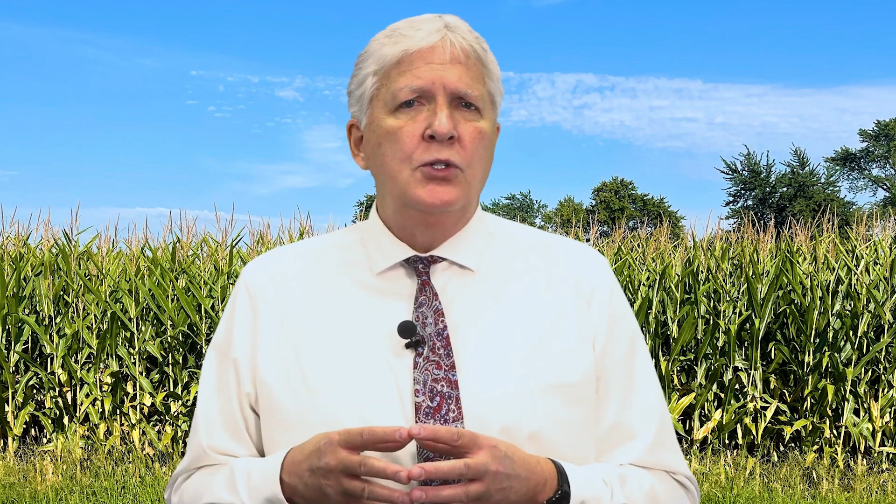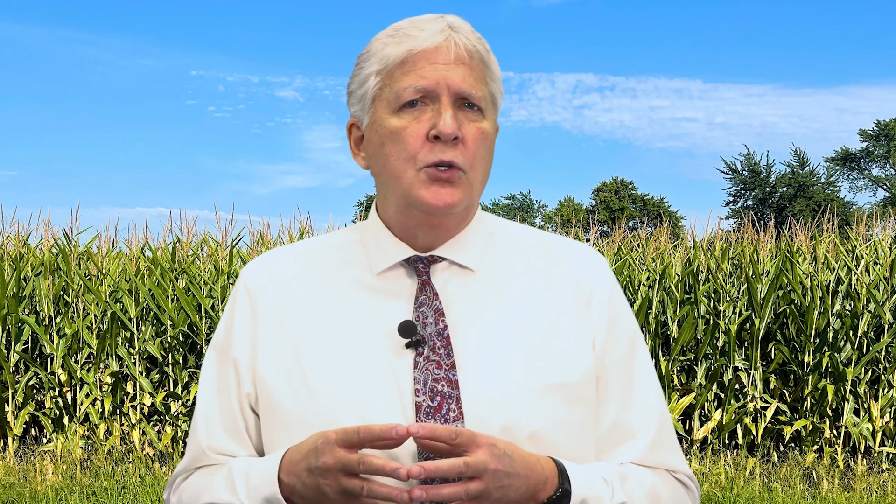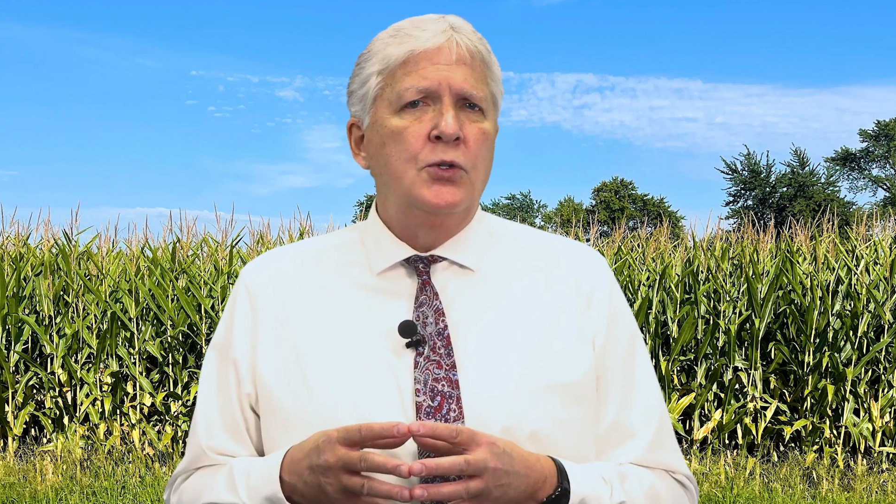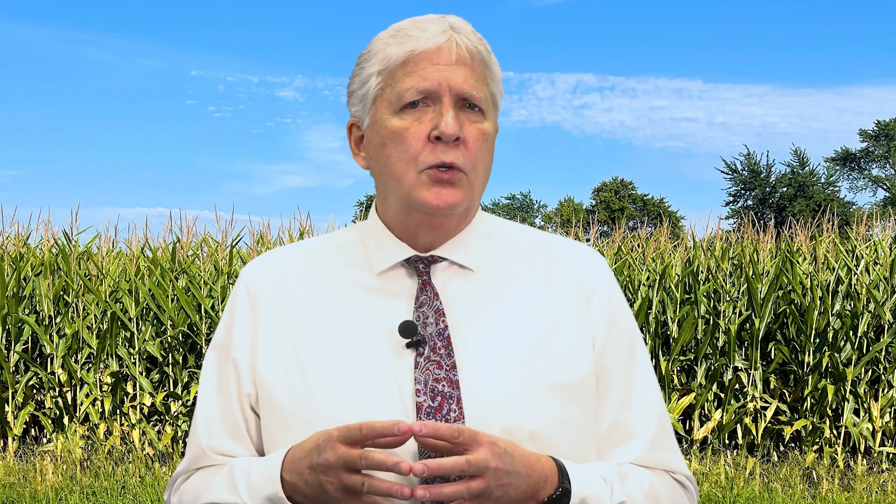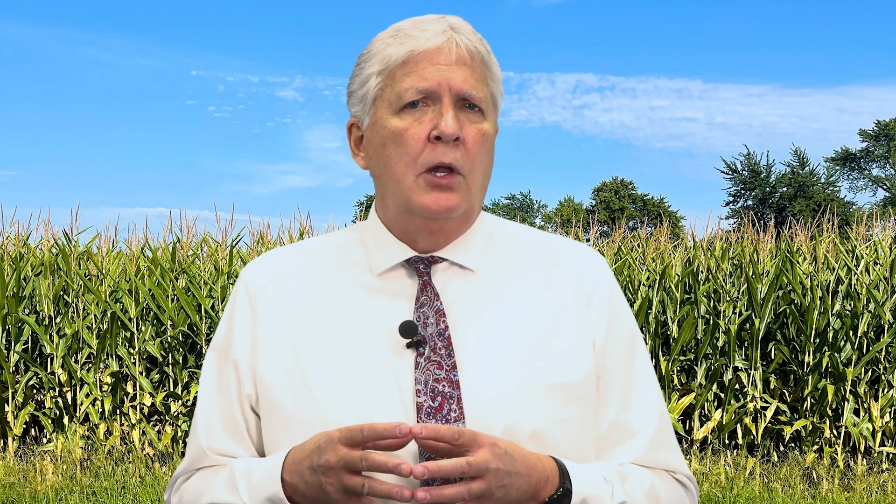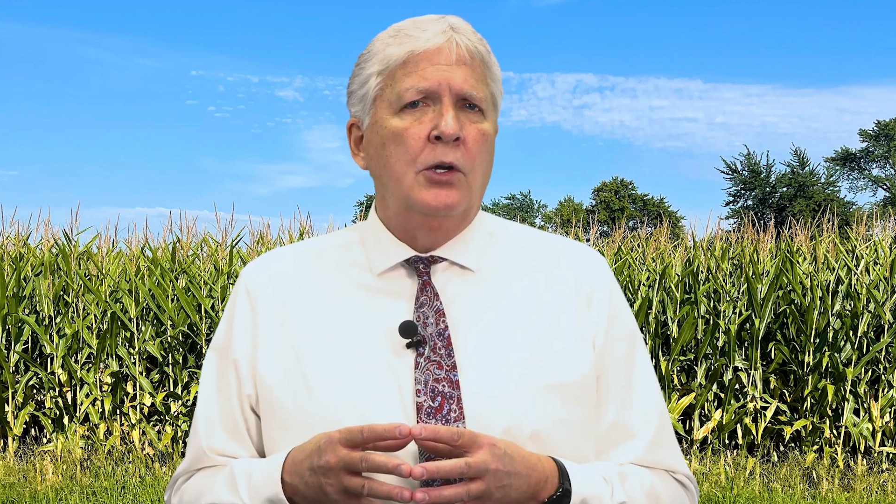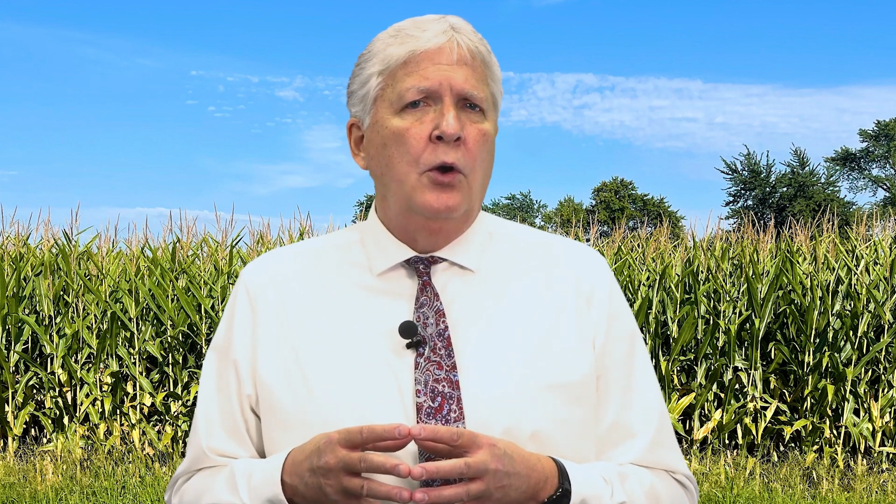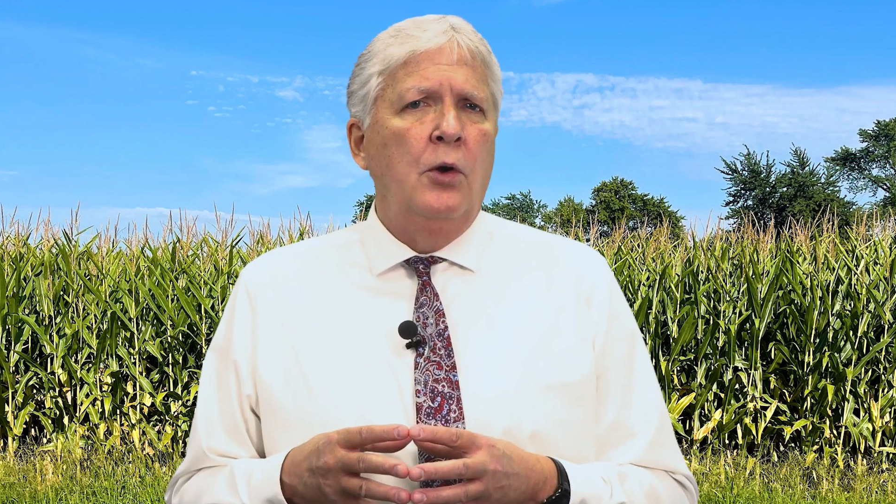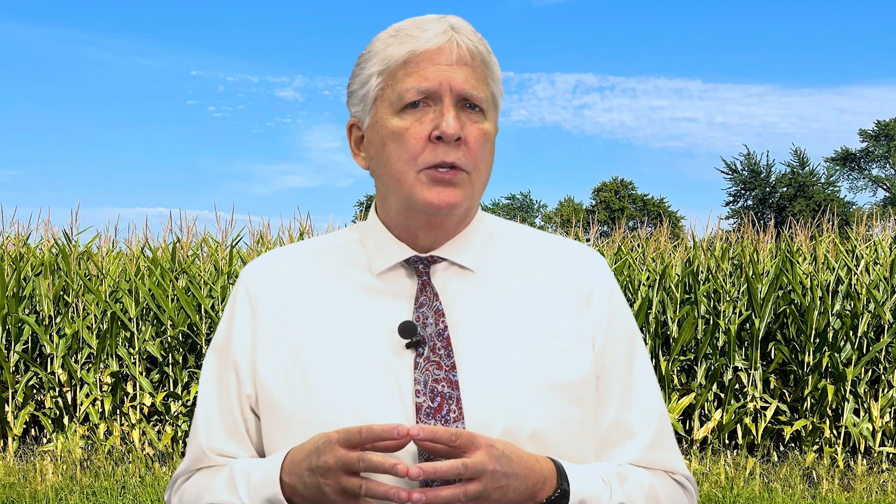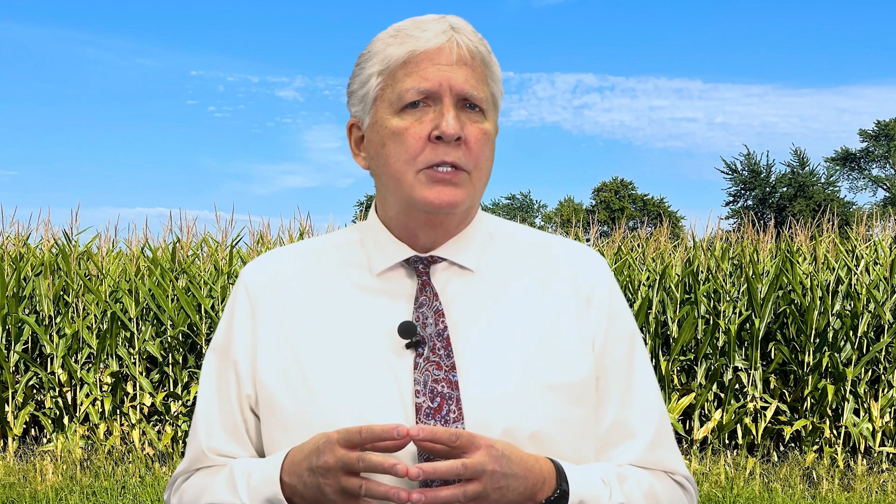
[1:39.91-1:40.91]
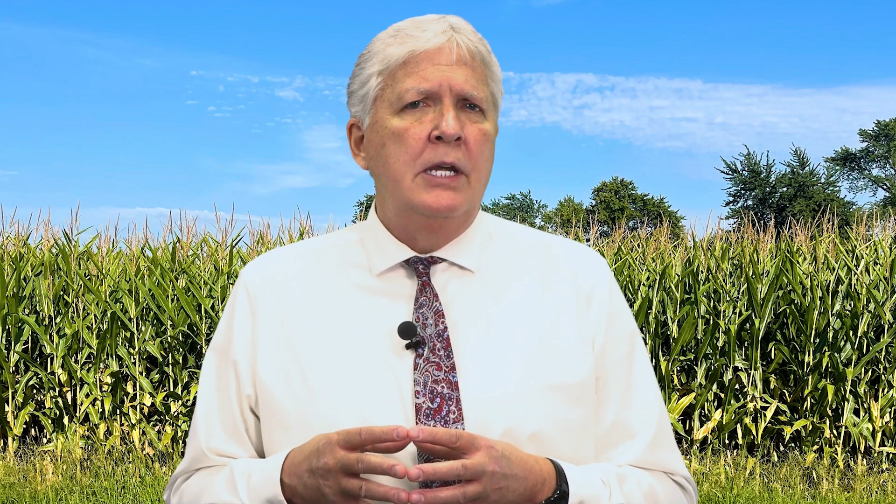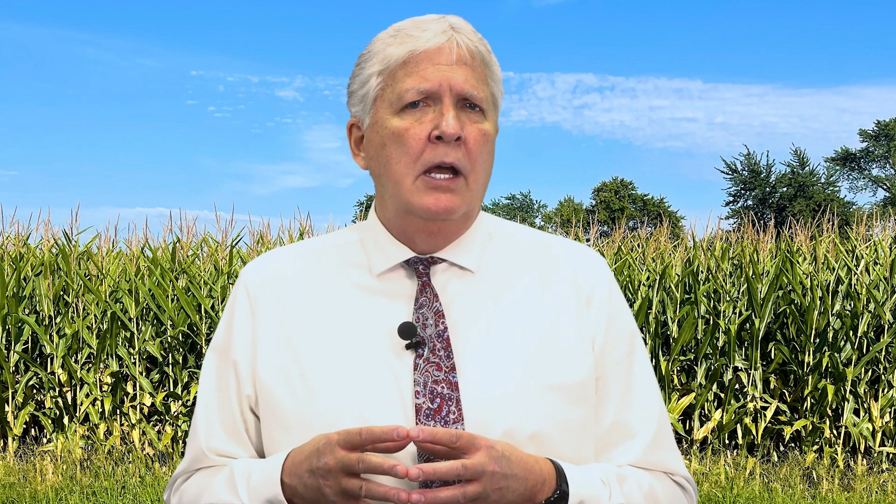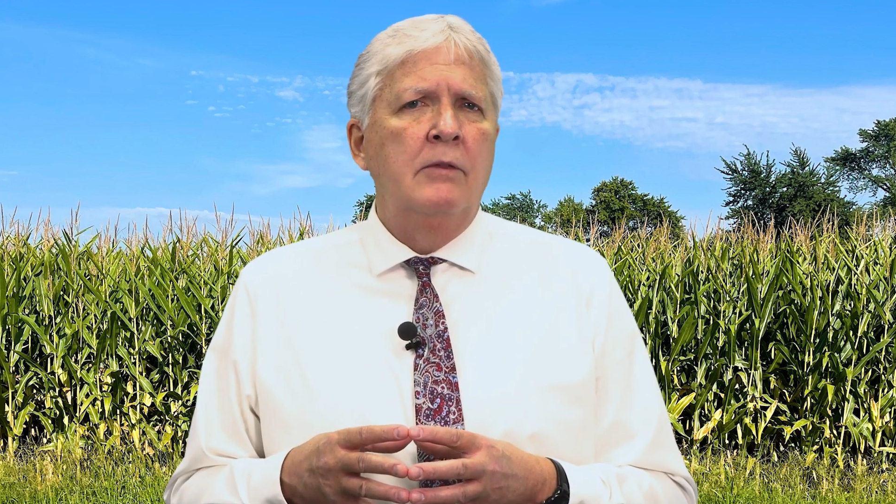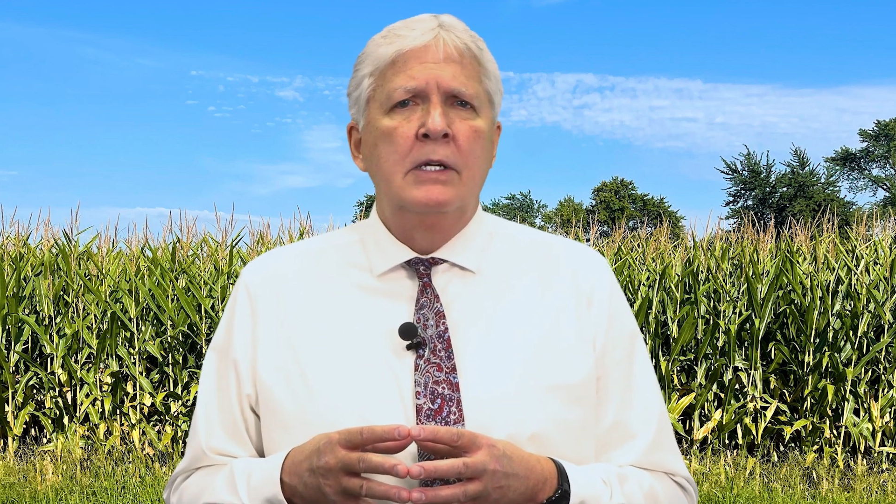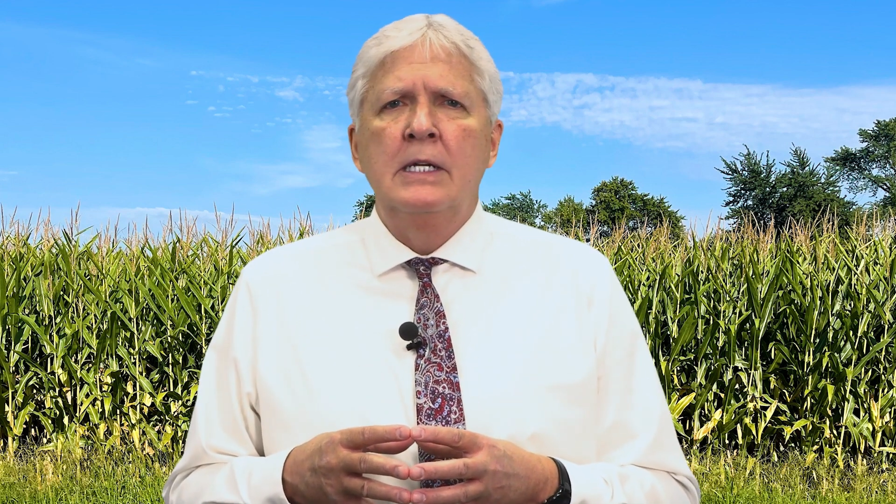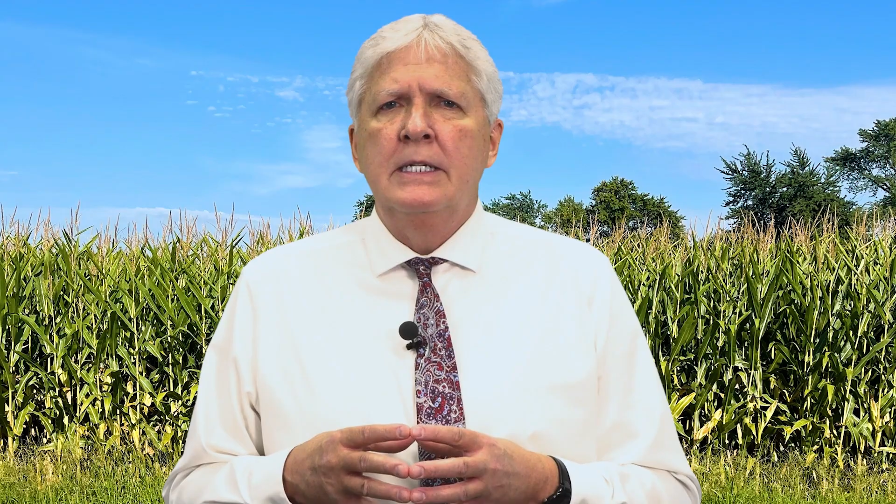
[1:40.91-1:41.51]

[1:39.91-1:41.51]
usual, are courtesy of